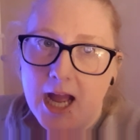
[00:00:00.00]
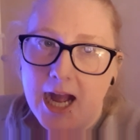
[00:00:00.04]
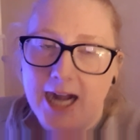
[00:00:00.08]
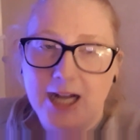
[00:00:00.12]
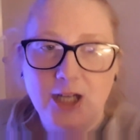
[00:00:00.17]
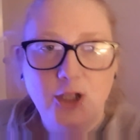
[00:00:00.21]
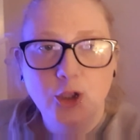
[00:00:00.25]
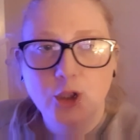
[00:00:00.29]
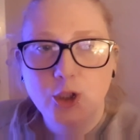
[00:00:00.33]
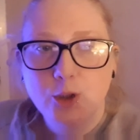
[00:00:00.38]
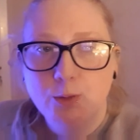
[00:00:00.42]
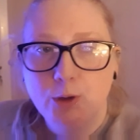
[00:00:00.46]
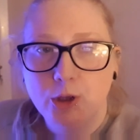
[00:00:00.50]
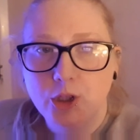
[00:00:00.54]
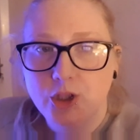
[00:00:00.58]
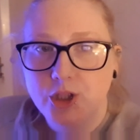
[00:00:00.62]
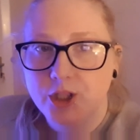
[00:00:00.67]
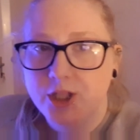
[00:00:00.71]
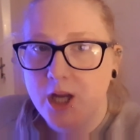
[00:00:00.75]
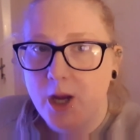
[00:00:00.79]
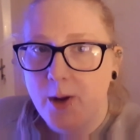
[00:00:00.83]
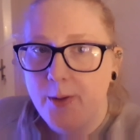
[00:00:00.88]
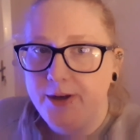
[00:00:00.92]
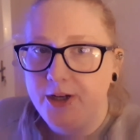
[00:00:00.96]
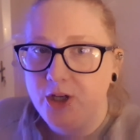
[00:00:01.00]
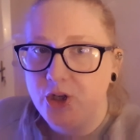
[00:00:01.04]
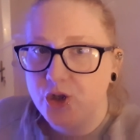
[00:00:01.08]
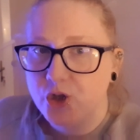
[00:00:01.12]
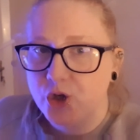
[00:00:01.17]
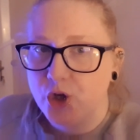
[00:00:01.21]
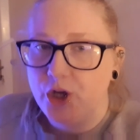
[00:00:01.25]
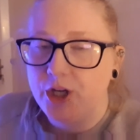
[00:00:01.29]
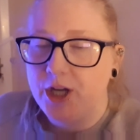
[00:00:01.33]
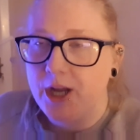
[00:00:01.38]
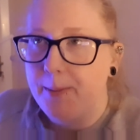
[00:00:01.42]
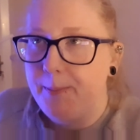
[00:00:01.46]
I just want to go and
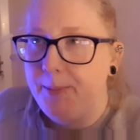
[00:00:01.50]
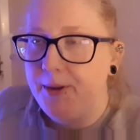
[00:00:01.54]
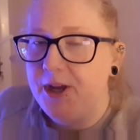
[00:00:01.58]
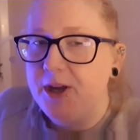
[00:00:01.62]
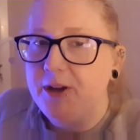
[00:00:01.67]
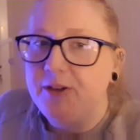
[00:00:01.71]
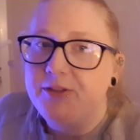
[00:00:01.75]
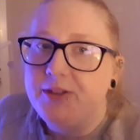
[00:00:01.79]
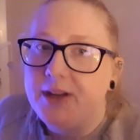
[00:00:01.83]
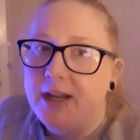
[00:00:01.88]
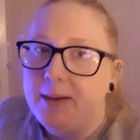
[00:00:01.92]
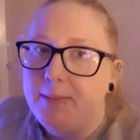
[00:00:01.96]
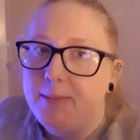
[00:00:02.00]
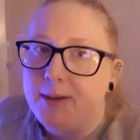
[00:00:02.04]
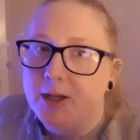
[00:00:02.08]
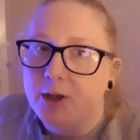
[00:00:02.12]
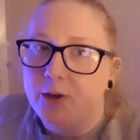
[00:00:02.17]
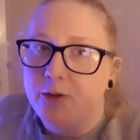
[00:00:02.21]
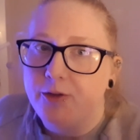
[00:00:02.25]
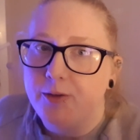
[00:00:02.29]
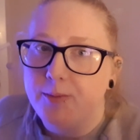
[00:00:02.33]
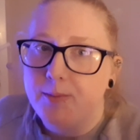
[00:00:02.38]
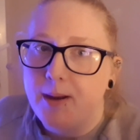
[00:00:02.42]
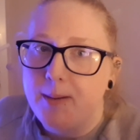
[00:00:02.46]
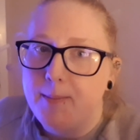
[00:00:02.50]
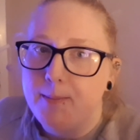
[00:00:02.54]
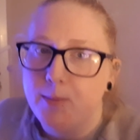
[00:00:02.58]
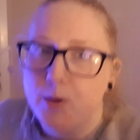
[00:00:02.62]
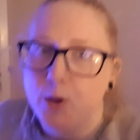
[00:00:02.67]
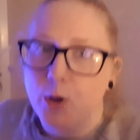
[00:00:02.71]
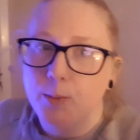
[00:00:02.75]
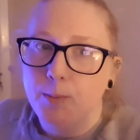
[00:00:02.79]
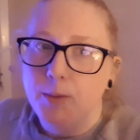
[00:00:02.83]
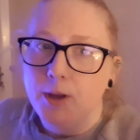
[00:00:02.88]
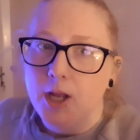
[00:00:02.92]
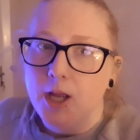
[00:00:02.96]
enjoy a birthday meal for my
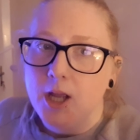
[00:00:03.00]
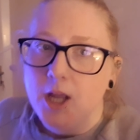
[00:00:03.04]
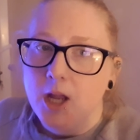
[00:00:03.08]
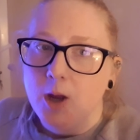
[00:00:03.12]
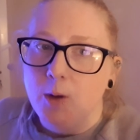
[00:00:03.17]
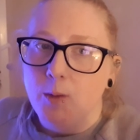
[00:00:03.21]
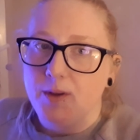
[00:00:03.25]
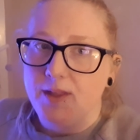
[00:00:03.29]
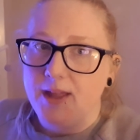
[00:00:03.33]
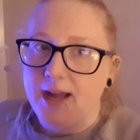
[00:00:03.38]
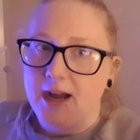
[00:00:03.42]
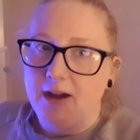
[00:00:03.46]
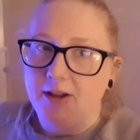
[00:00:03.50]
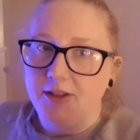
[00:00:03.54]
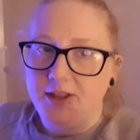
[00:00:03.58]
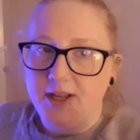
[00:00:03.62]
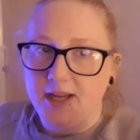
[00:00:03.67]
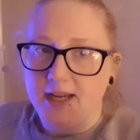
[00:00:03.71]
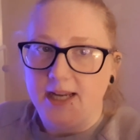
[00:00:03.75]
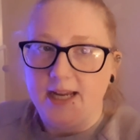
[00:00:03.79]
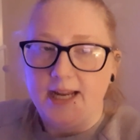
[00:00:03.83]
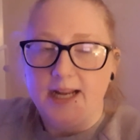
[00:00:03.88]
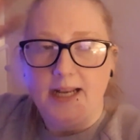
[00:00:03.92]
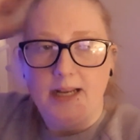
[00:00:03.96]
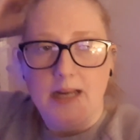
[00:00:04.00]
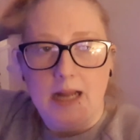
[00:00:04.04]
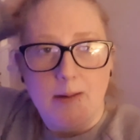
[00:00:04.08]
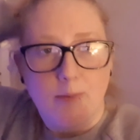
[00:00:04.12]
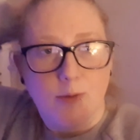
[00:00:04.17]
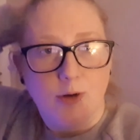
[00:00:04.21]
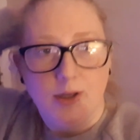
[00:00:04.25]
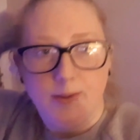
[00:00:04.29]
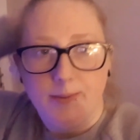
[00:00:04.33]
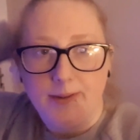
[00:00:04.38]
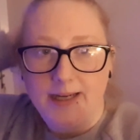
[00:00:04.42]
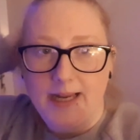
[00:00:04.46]
mum without thinking I'm
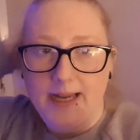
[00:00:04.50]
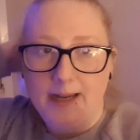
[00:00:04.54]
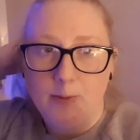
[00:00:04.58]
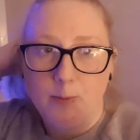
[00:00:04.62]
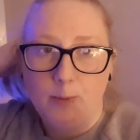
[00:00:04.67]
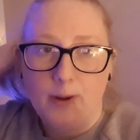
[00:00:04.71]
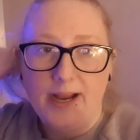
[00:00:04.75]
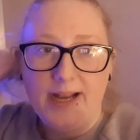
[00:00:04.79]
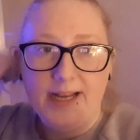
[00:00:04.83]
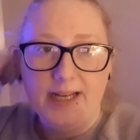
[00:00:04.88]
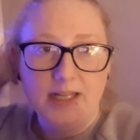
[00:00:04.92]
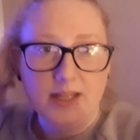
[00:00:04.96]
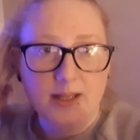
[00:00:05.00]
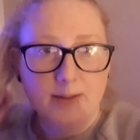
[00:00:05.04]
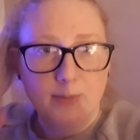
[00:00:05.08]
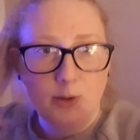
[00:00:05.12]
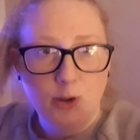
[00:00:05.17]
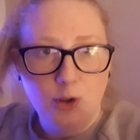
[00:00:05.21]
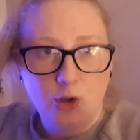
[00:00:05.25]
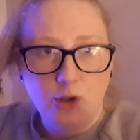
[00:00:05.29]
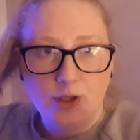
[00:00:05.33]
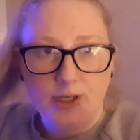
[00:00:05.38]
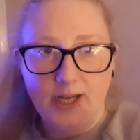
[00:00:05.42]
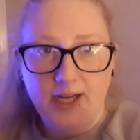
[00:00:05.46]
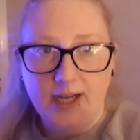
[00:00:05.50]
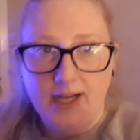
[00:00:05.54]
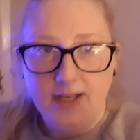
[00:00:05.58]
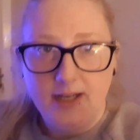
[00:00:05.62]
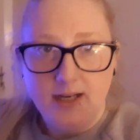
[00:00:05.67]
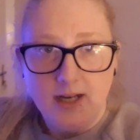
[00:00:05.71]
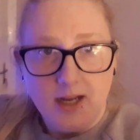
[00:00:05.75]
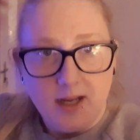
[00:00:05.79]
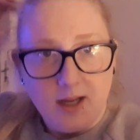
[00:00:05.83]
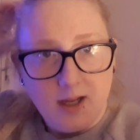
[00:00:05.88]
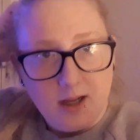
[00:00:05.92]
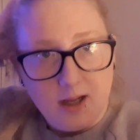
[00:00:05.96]
going to be getting weighed in the morning